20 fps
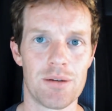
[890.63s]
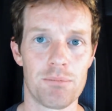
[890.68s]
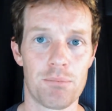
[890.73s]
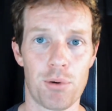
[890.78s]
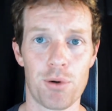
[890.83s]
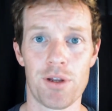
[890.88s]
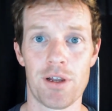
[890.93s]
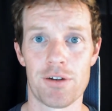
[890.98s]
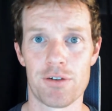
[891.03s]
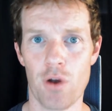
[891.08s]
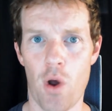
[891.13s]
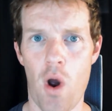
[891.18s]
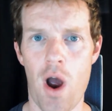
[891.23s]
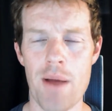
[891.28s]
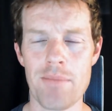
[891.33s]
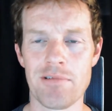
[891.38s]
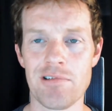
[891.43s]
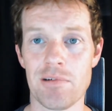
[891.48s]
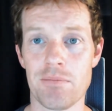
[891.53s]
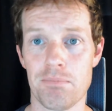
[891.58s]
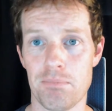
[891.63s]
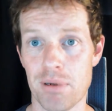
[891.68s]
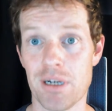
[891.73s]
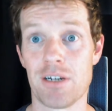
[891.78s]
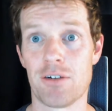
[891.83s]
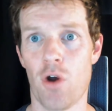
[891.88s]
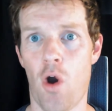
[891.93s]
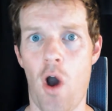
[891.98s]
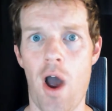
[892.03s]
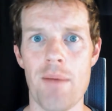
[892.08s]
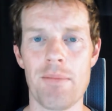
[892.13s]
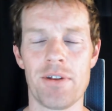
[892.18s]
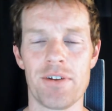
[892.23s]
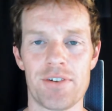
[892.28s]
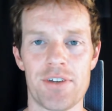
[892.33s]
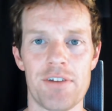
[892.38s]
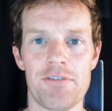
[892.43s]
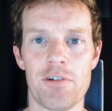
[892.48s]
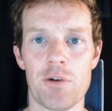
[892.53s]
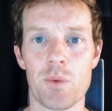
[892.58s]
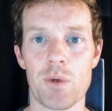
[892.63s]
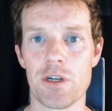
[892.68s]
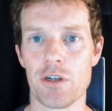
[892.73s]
putting a timer and big timers everywhere,